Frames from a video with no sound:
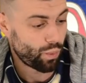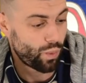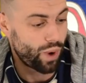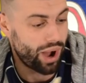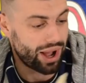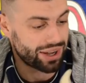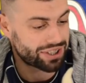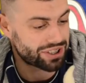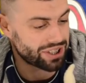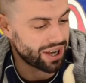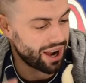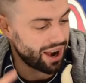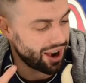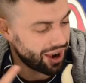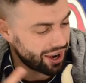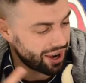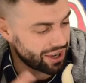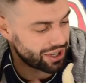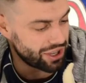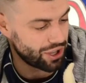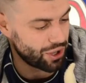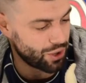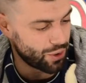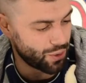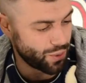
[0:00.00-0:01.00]
What are
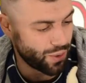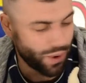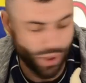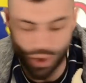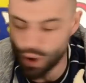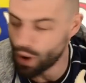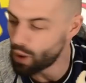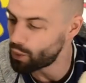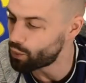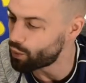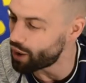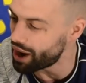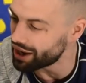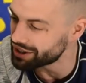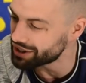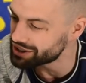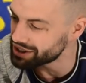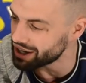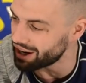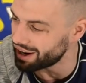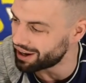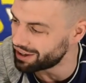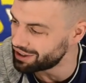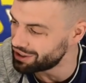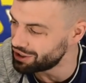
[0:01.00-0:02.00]
you? What
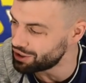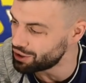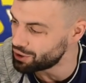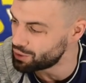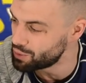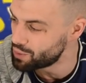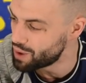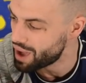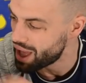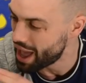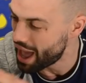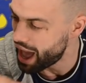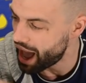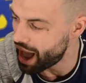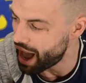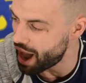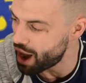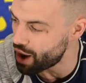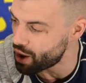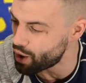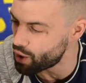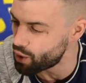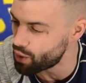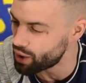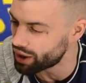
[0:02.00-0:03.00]
are you?
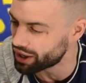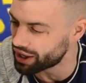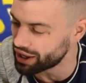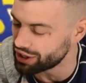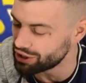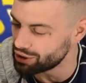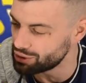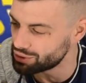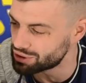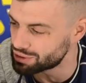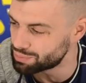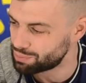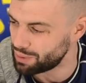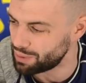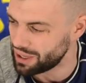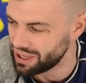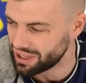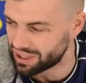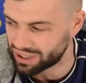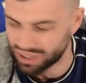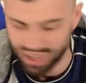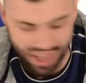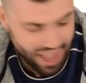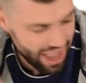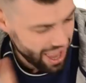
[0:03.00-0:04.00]
How can you
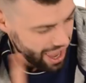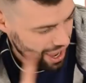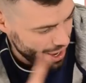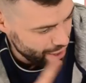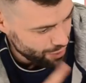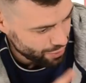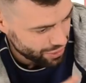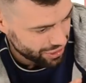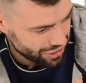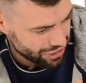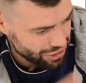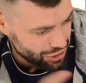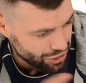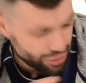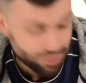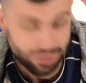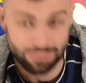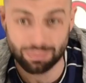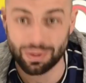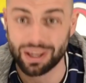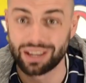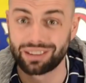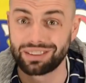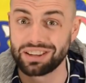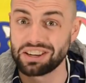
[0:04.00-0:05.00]
speak? How can you
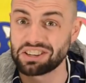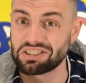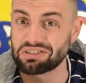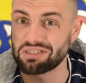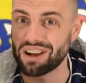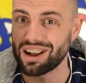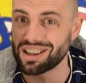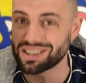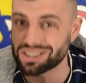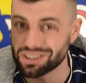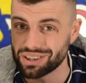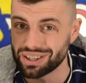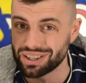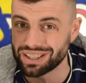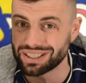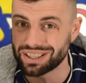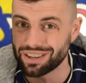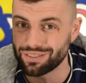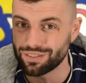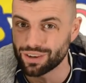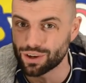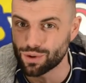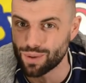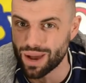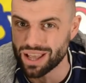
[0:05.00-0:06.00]
speak? These are all
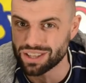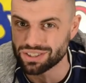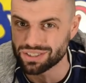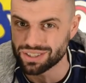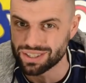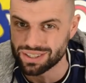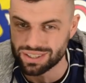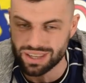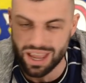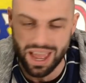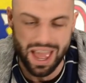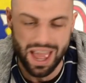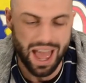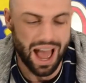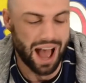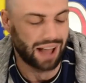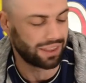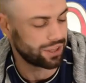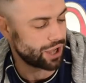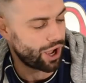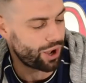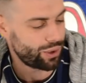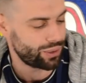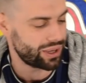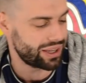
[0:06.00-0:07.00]
scientific questions. And the
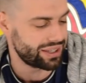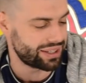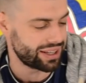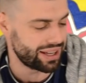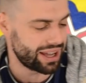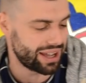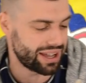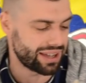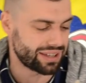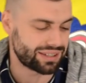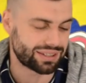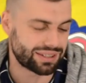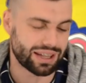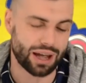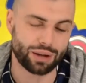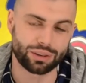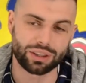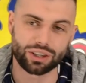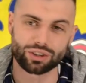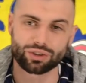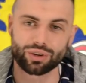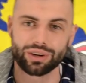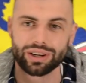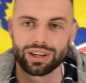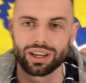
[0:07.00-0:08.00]
whole idea is that they're
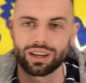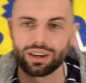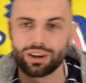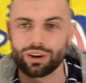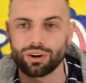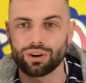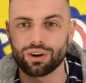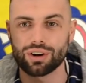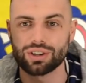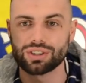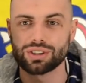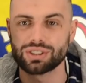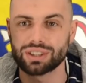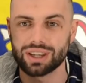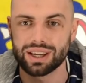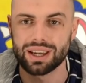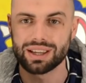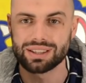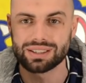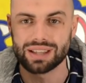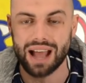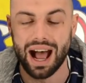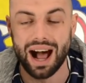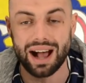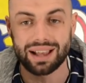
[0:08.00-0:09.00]
trying to encourage kids
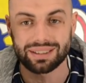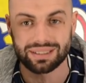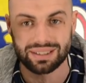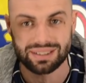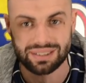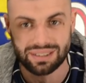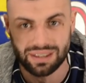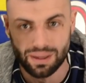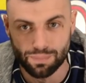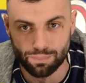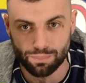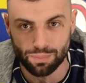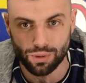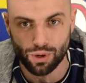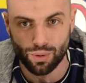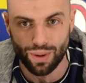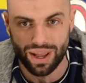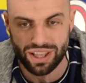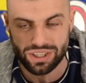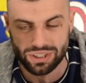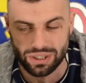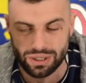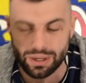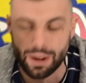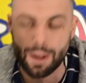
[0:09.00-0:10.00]
to ask a simple
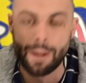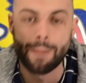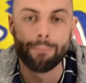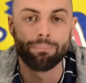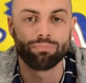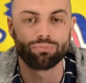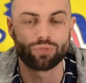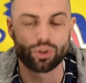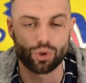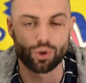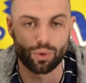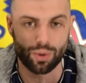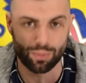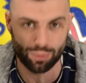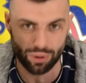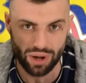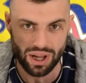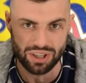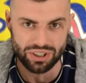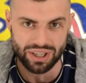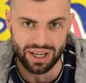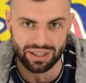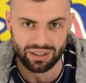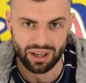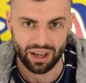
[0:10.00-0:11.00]
question, do a
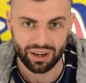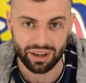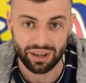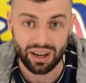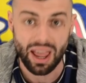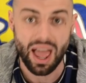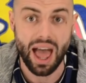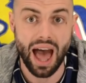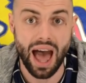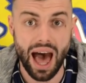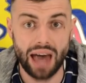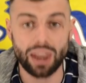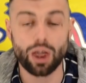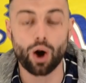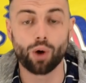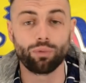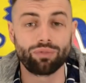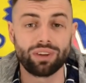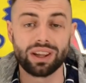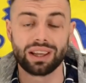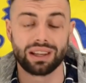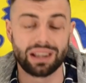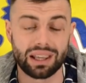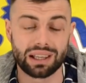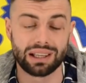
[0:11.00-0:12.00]
project on it, and
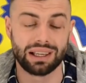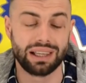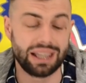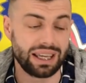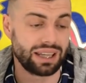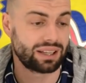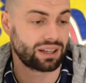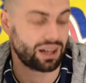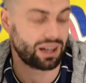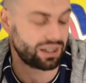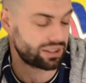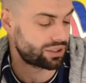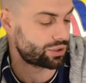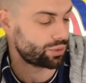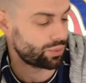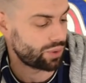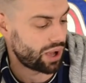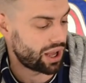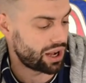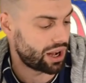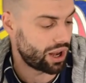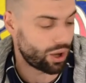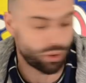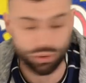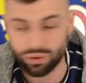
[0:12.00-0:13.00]
hopefully it'll lead on to a
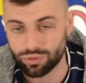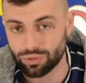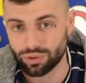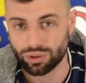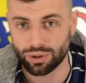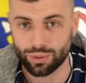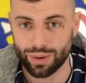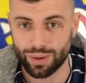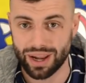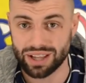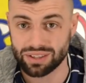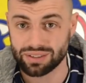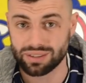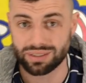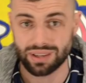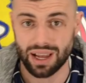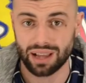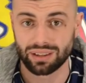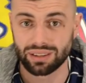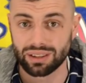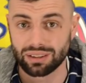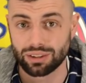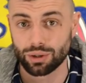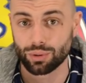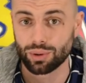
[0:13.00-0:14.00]
load of other questions and
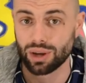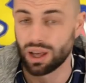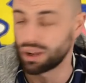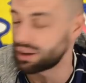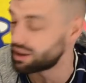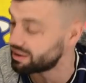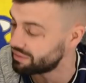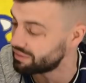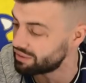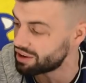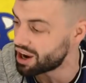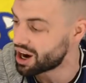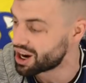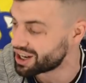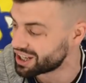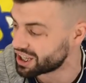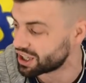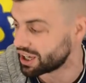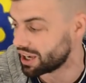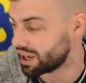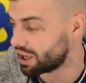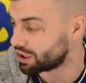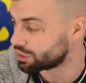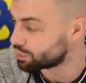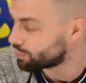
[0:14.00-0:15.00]
they'll do a lot of learning
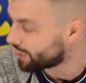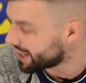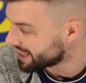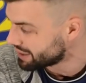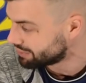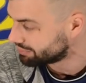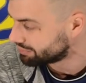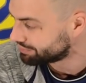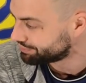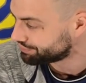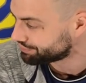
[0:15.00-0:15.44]
along the way.